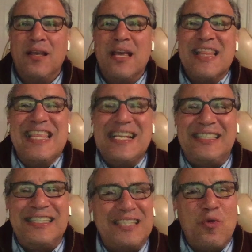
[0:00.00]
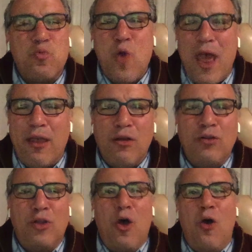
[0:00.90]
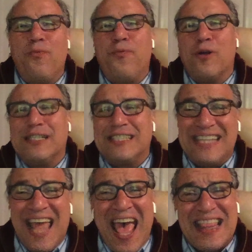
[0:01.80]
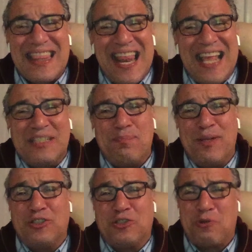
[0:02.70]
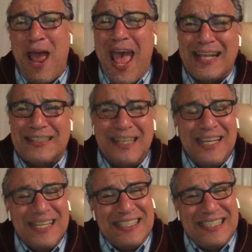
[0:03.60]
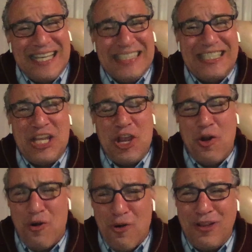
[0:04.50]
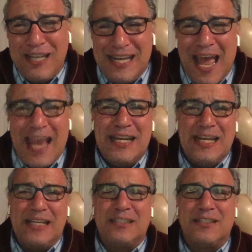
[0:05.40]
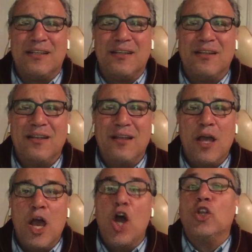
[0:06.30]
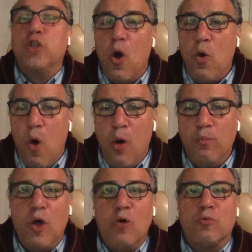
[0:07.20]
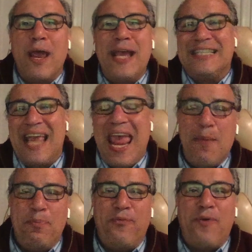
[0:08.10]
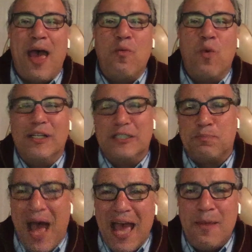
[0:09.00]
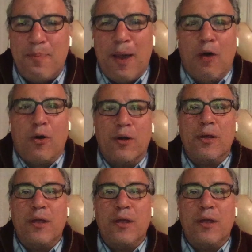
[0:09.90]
This is a record low for a stat that has been tracked since the early 90s. Low home loan rates amplify one's buying power.